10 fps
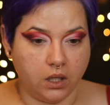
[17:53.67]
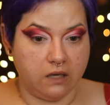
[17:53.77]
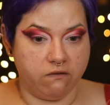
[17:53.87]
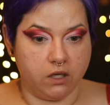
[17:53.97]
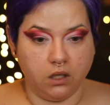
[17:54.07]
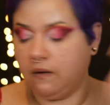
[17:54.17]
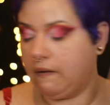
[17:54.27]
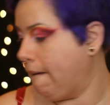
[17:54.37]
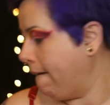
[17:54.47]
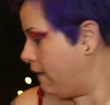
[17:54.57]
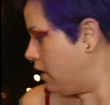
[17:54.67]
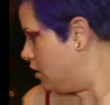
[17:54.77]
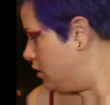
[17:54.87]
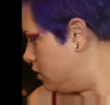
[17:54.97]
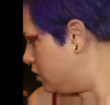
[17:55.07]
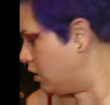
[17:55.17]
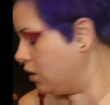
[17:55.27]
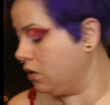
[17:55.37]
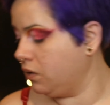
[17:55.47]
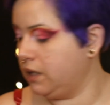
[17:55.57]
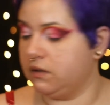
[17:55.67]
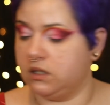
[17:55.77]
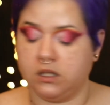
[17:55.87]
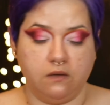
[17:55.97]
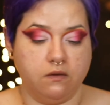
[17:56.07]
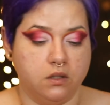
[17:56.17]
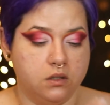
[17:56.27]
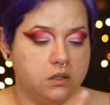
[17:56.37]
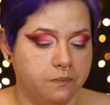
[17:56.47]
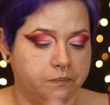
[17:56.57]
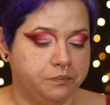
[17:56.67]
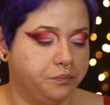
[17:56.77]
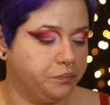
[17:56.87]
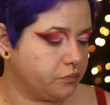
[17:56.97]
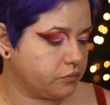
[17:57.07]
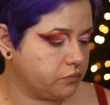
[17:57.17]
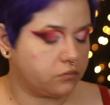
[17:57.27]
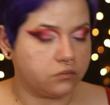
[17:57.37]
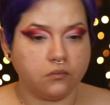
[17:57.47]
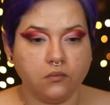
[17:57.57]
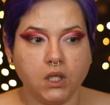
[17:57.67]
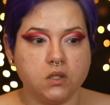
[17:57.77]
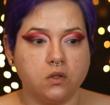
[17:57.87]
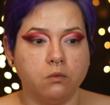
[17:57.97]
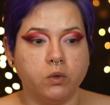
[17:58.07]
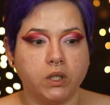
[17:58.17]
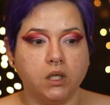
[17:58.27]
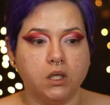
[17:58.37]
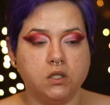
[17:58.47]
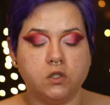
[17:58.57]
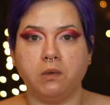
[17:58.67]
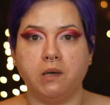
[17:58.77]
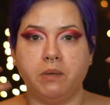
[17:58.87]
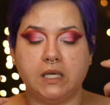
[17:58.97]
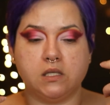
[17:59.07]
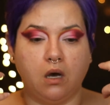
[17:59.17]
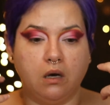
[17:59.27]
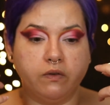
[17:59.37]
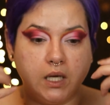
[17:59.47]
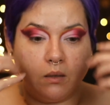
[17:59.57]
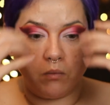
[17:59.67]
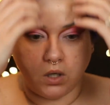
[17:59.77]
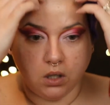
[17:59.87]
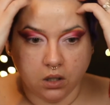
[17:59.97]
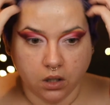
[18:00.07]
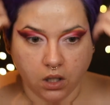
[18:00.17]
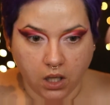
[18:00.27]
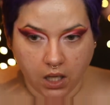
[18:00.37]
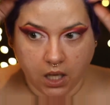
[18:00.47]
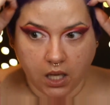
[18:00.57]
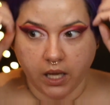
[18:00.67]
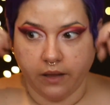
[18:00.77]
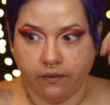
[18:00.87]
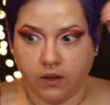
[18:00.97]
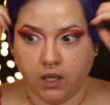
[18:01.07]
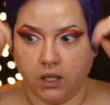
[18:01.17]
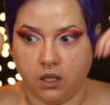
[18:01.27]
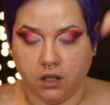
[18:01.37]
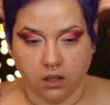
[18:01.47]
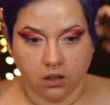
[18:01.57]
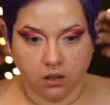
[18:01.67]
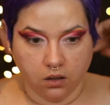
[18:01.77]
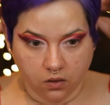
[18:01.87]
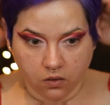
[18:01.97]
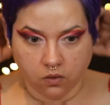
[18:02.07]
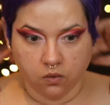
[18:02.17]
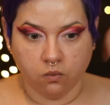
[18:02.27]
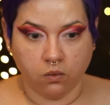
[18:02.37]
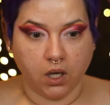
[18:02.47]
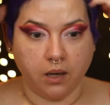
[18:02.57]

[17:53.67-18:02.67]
even. So even Stevens. So I'm quickly going to do my base off camera and then we'll